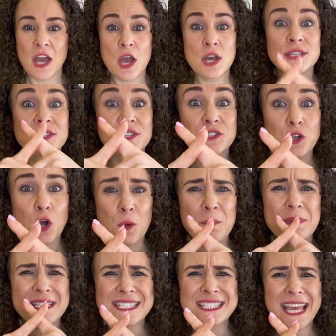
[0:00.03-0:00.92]
Stop
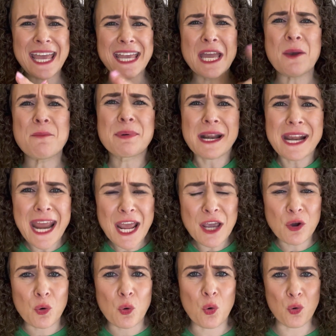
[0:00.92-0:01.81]
saying
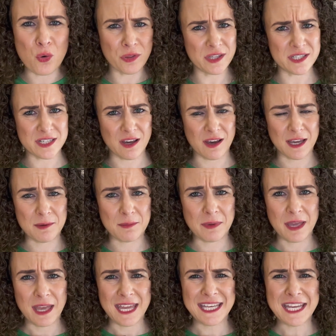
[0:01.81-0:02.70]
prego all the time.
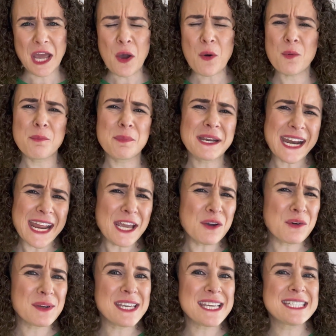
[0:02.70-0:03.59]
Now, prego
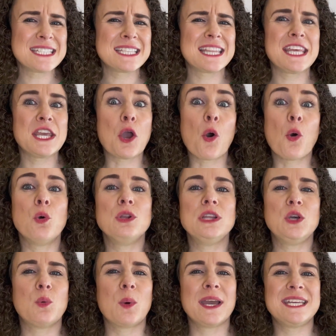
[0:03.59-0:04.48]
isn't the only
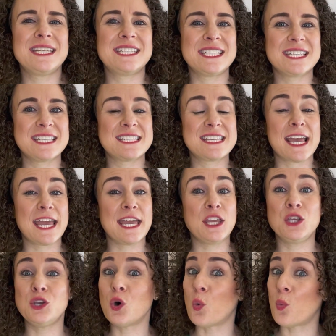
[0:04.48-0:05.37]
way to say
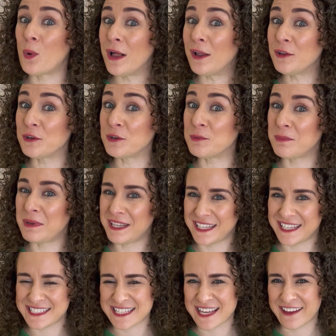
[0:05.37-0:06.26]
you're welcome in
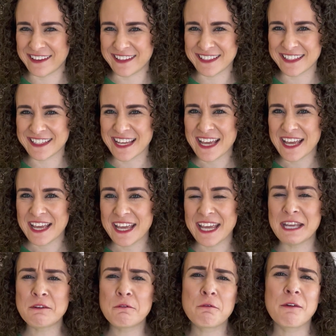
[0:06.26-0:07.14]
Italian.
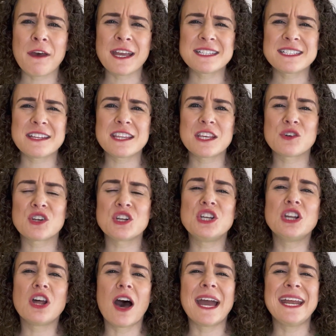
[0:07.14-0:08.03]
In fact, there are
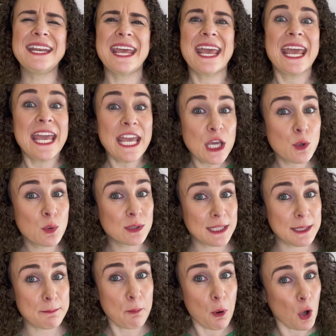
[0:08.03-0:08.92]
nine
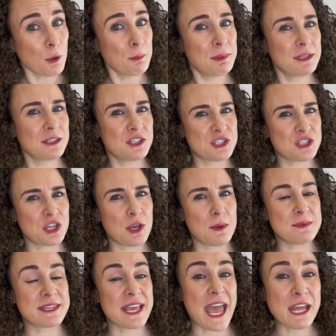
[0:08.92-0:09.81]
equally popular
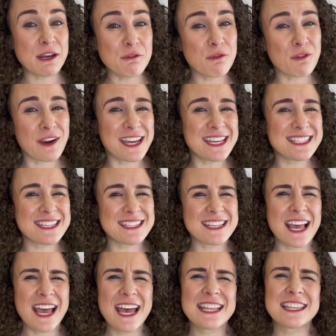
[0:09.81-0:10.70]
terms and phrases
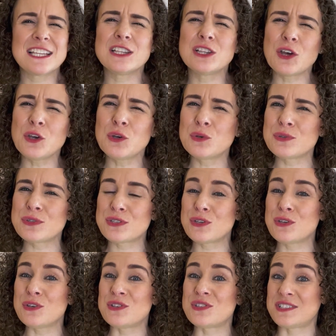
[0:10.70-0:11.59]
that locals
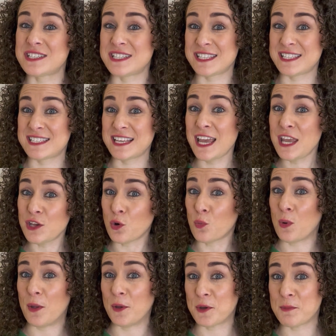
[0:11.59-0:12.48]
use to say you're
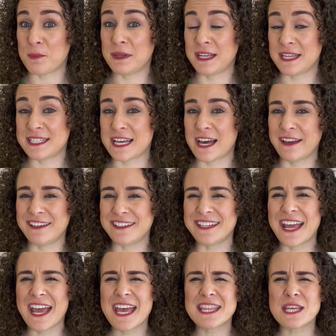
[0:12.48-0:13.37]
welcome in Italian
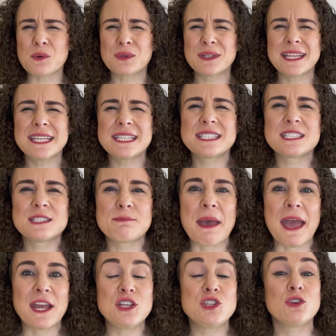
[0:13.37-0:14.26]
that will
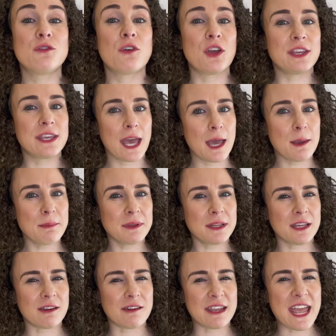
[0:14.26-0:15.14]
expand your
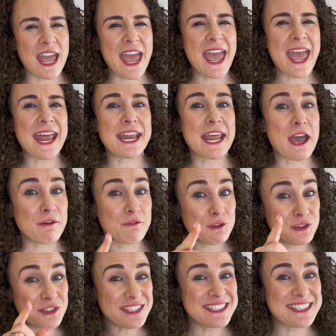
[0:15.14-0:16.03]
vocabulary and have
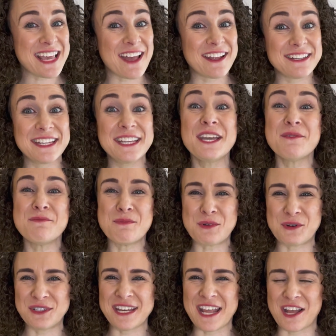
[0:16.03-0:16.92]
you sounding
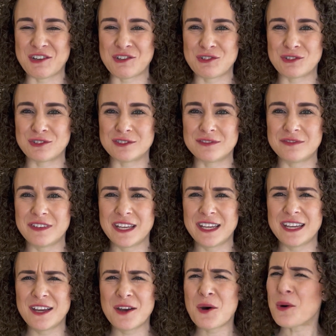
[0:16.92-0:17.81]
more natural.
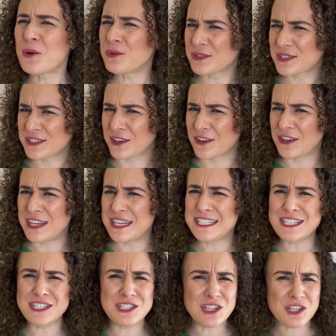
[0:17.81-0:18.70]
Also,
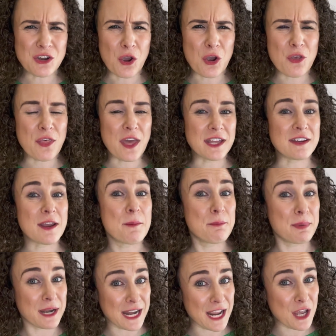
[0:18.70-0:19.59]
did you know that
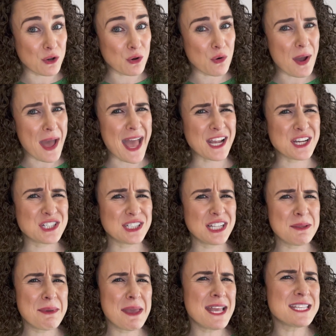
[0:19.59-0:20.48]
prego actually
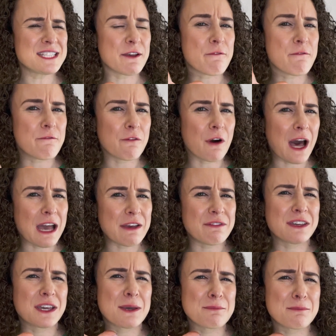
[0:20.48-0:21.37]
means five
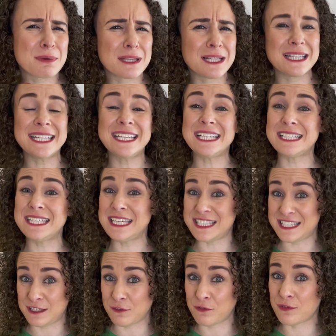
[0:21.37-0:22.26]
completely
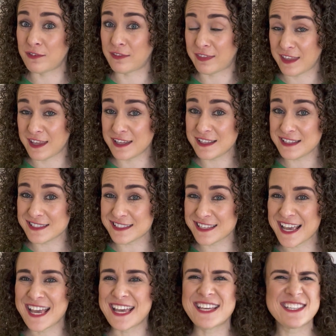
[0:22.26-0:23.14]
different things?
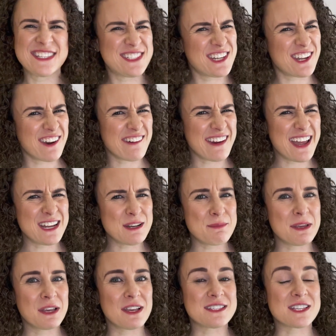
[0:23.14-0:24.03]
Stick around
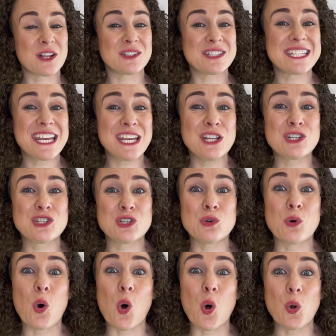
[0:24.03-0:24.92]
because I'll teach
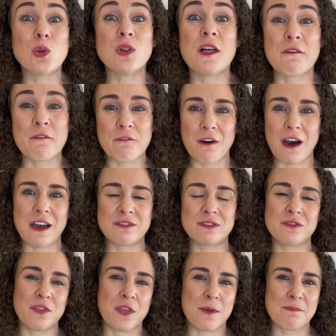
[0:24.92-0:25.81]
you all five
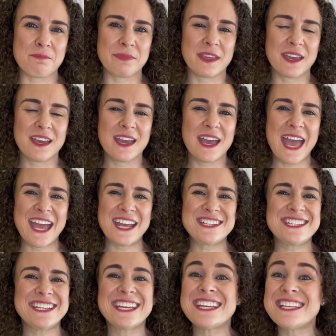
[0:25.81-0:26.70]
of them. And
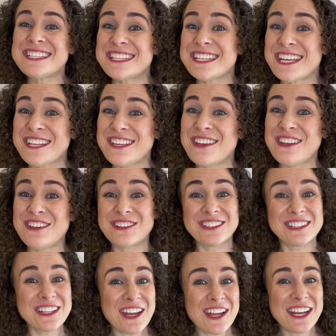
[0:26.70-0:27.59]
to continue your
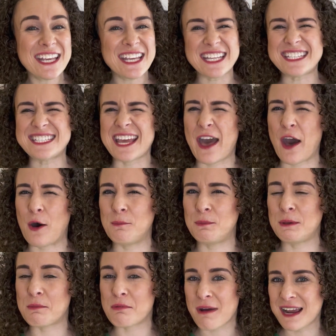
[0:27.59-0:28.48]
learning and to help you
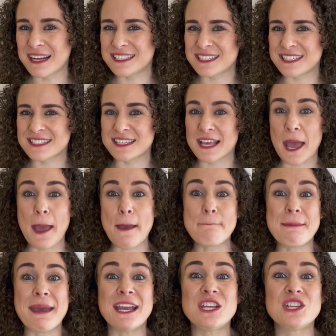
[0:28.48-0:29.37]
practice,
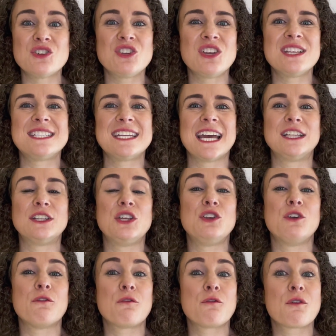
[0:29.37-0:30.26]
make sure you download your
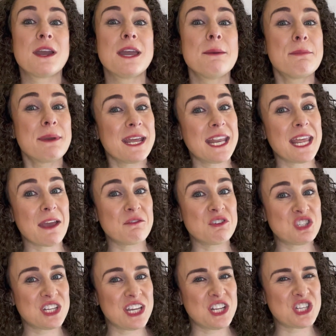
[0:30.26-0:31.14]
free PDF
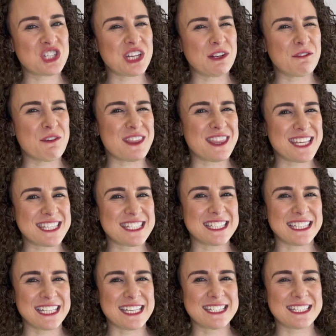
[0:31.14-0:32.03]
cheat sheet for this
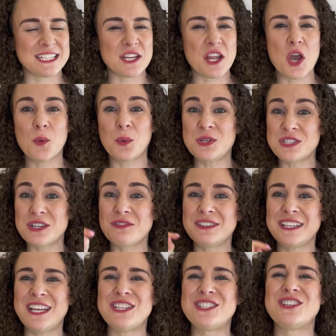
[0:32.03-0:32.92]
lesson, which I've
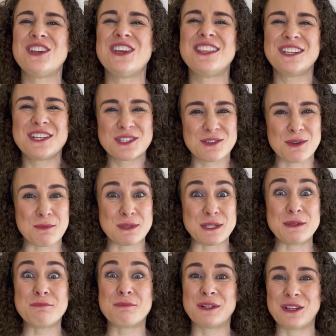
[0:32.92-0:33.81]
linked to in the
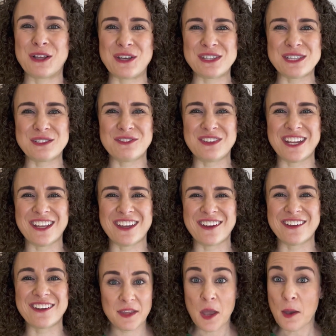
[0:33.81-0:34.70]
description below this
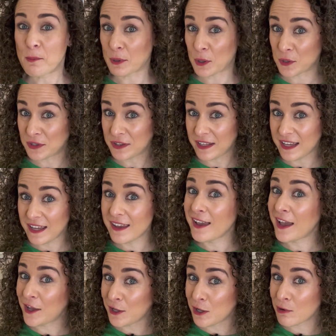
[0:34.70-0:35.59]
video. Pronti?
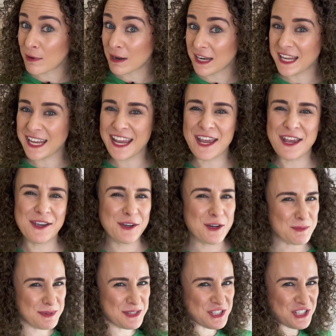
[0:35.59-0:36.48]
Are you ready?
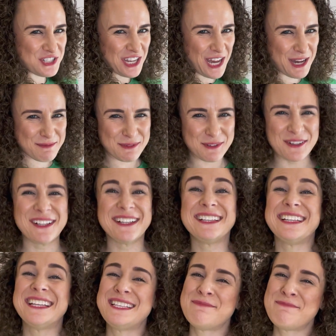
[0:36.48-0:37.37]
Cominciamo!
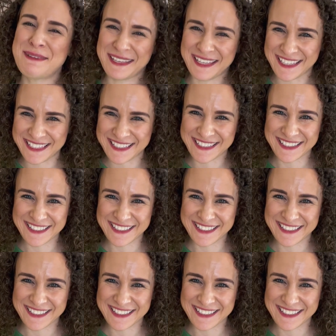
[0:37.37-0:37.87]
Let's begin!